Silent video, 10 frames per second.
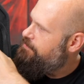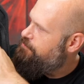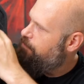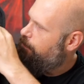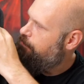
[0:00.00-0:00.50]

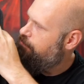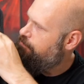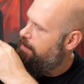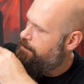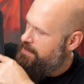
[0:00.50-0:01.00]
shoulder
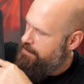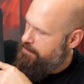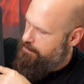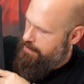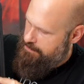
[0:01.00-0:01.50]
strap
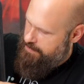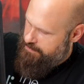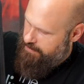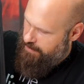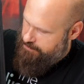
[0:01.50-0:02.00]
here and then
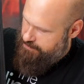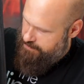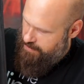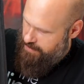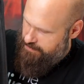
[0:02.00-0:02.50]

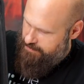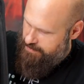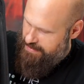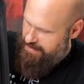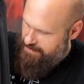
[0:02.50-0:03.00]
cuts to
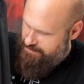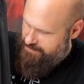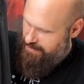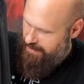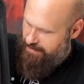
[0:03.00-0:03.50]
the
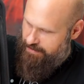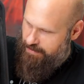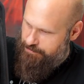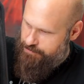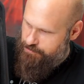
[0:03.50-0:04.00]
inside
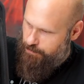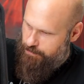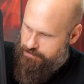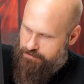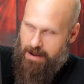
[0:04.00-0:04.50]
of the shoulder
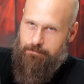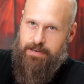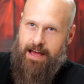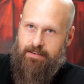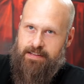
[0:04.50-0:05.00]
strap
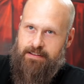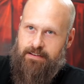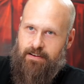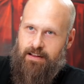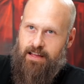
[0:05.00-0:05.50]
down
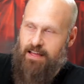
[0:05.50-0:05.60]
here.